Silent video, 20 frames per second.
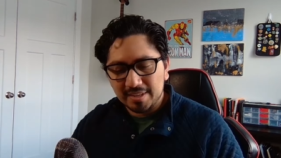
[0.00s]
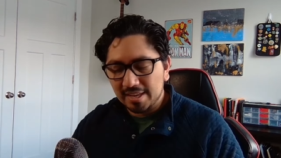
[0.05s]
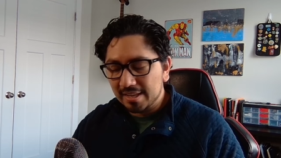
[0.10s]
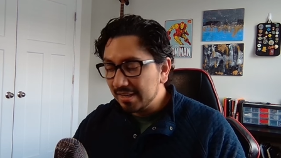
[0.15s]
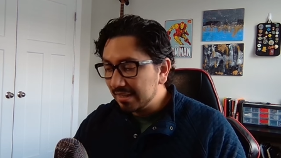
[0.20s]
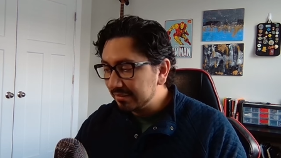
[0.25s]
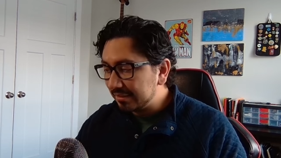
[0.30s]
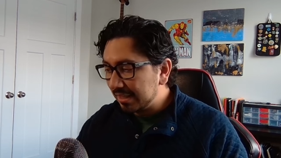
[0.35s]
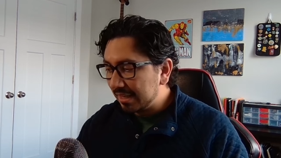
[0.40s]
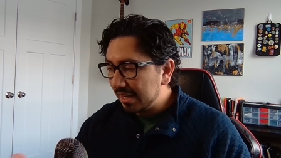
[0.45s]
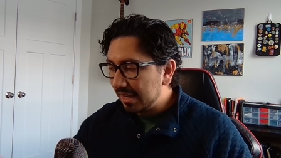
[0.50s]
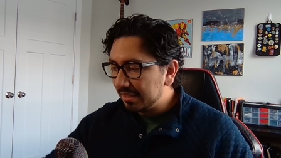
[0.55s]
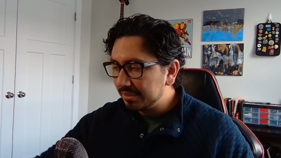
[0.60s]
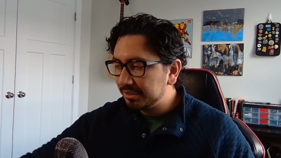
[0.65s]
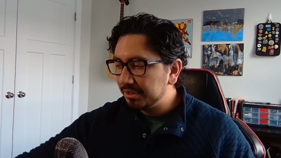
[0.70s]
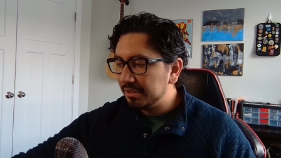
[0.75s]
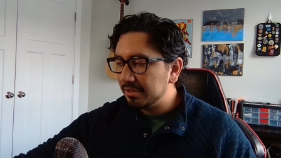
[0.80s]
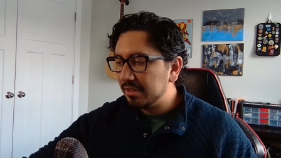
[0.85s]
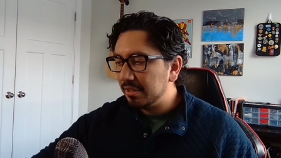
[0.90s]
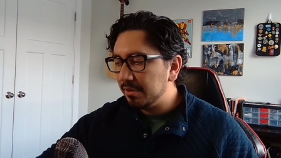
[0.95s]
and as a
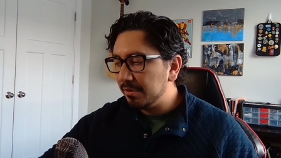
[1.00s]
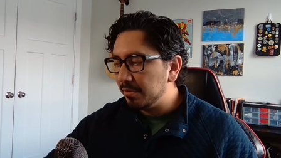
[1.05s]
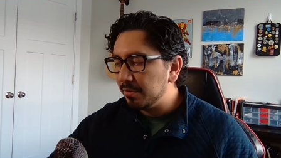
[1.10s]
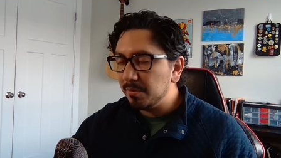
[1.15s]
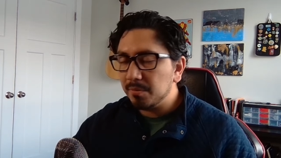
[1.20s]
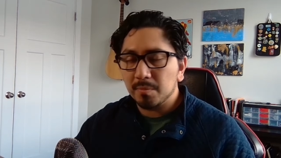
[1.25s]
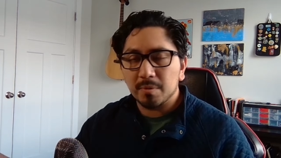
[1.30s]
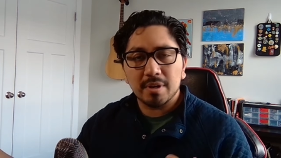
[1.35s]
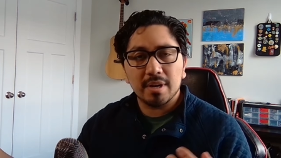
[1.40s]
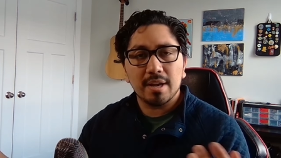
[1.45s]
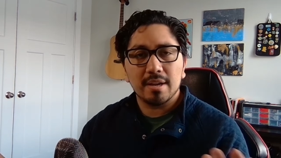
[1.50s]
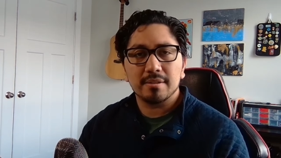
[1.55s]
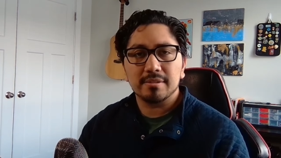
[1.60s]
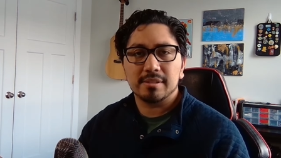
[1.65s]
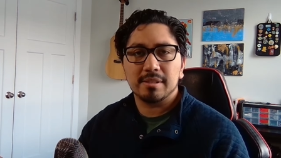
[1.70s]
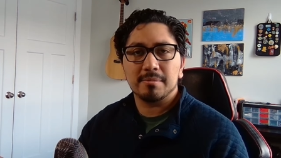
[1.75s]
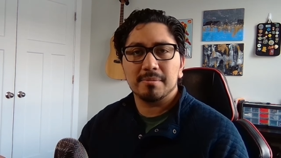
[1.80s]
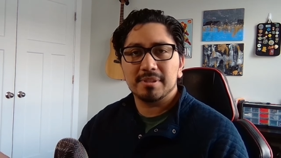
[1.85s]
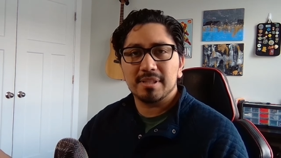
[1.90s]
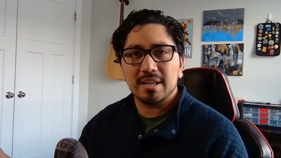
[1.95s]
cashier in a new warehouse
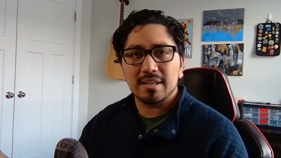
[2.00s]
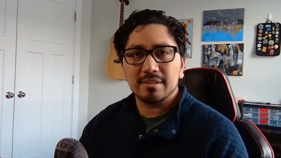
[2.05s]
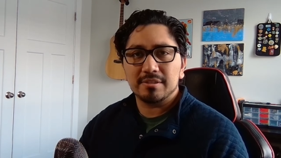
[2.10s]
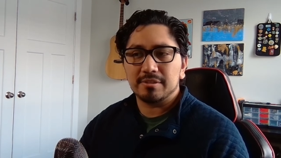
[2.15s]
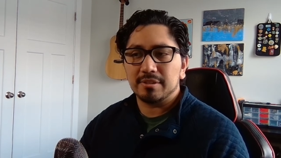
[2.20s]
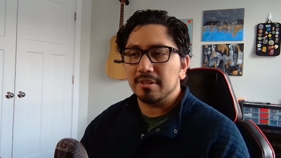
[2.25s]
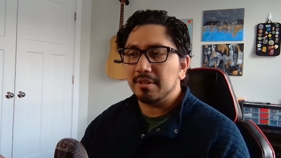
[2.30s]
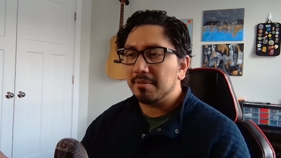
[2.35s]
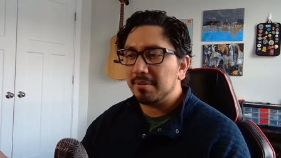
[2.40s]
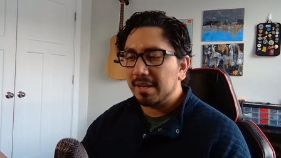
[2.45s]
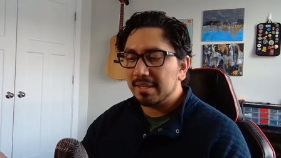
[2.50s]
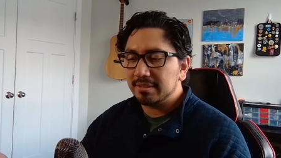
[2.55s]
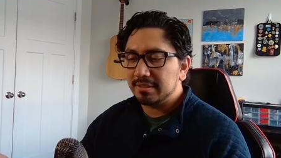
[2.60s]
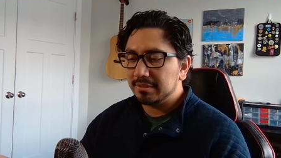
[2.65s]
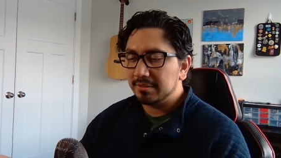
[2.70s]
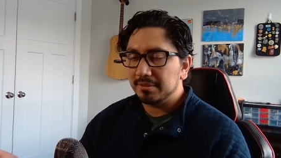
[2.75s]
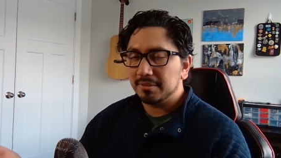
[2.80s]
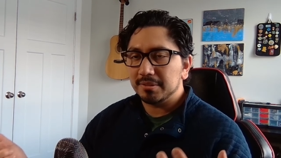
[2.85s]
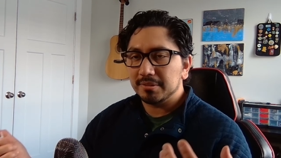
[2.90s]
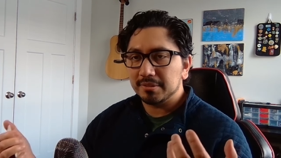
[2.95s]
that was kind of slow, I
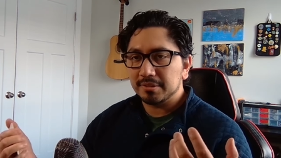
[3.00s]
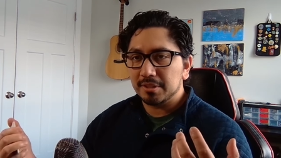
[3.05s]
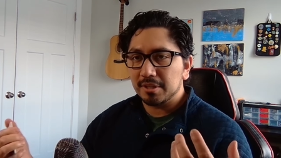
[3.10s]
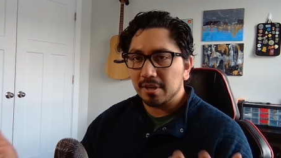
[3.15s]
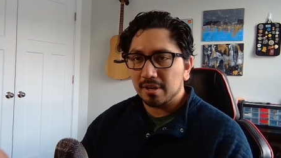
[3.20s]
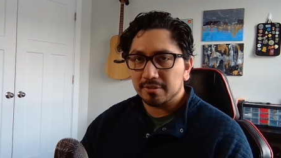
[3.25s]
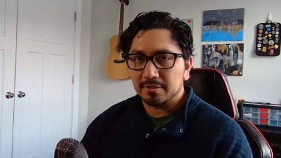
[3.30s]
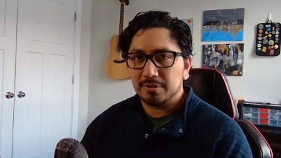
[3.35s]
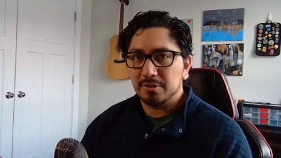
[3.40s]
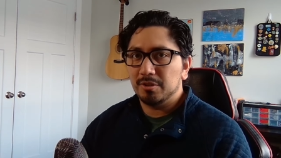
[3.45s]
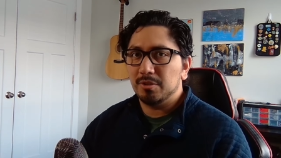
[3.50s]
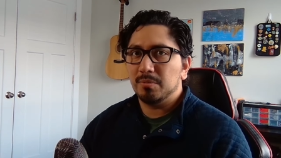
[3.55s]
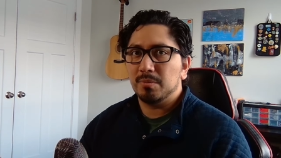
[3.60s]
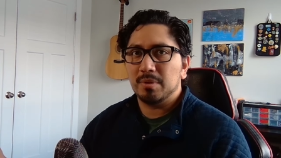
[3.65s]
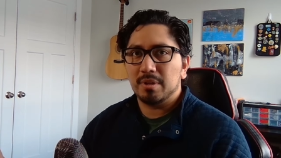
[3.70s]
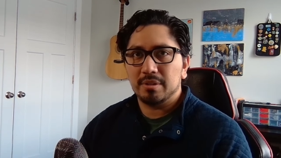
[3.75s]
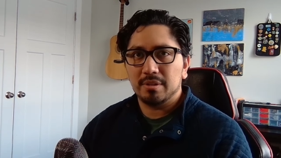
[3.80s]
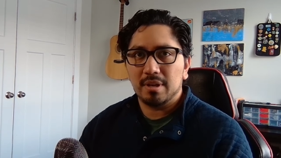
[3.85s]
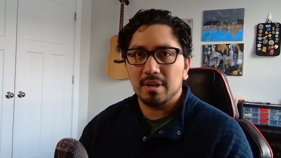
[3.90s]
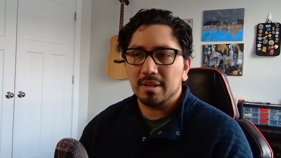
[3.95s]
still got to do a
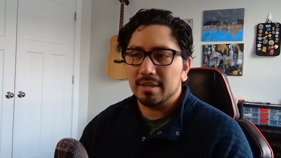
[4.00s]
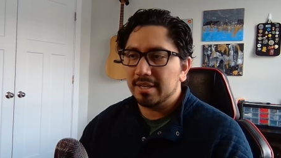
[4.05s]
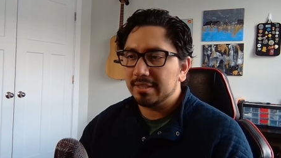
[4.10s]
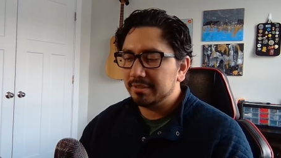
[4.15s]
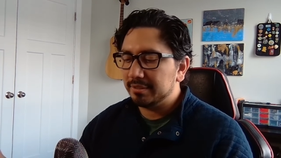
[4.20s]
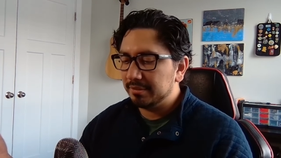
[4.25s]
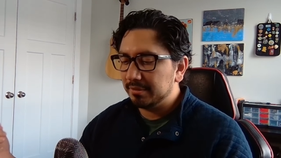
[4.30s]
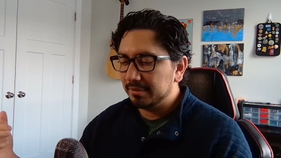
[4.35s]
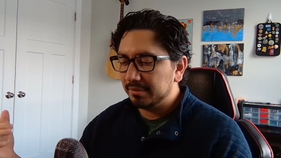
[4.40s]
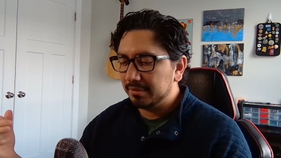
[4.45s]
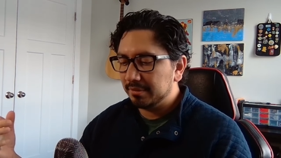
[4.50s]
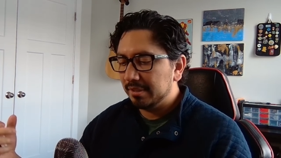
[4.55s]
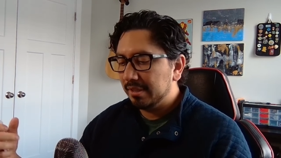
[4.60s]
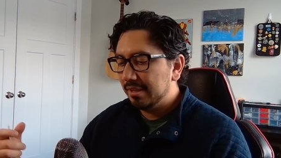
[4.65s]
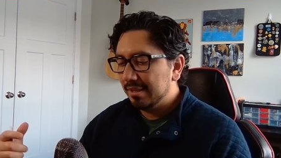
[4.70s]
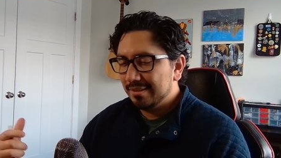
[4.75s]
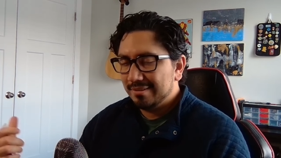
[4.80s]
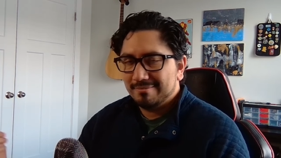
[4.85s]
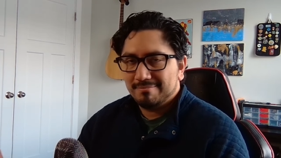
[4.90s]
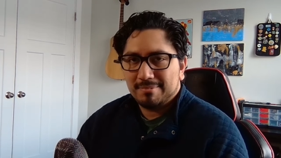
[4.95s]
lot. I still,
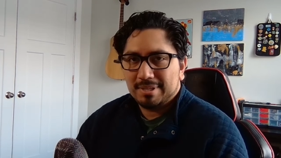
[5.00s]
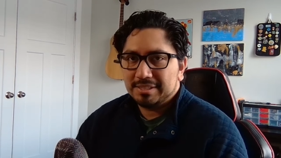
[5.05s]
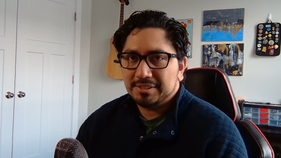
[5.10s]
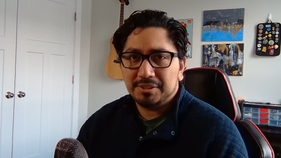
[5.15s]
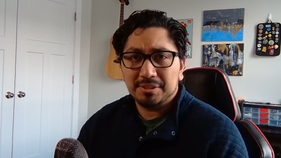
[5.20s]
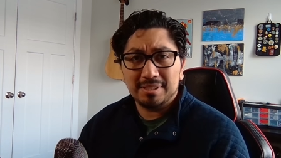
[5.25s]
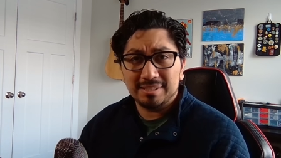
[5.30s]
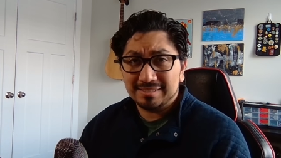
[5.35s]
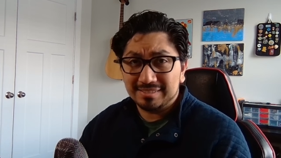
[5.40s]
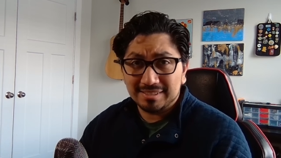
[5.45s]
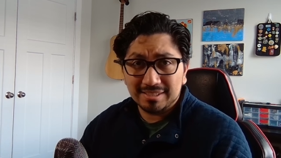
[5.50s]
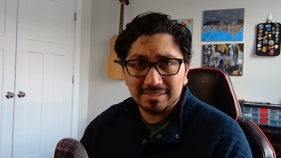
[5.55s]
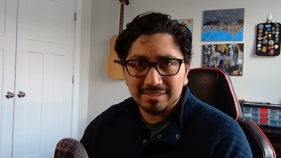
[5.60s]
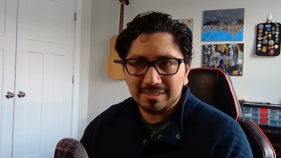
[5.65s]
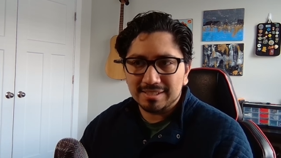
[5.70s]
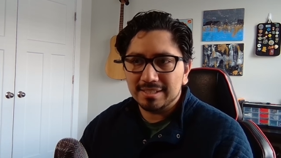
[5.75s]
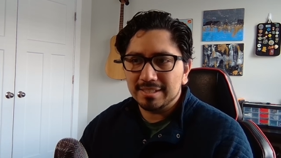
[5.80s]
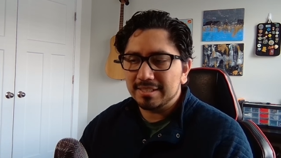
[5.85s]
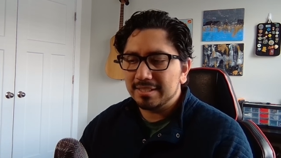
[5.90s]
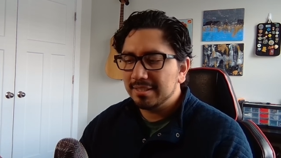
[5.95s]
I still
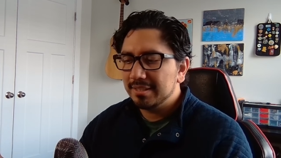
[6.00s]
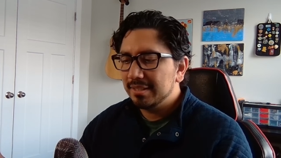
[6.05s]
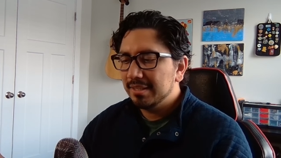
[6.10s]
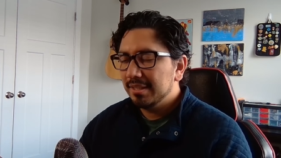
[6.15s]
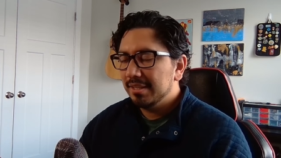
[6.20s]
assisted.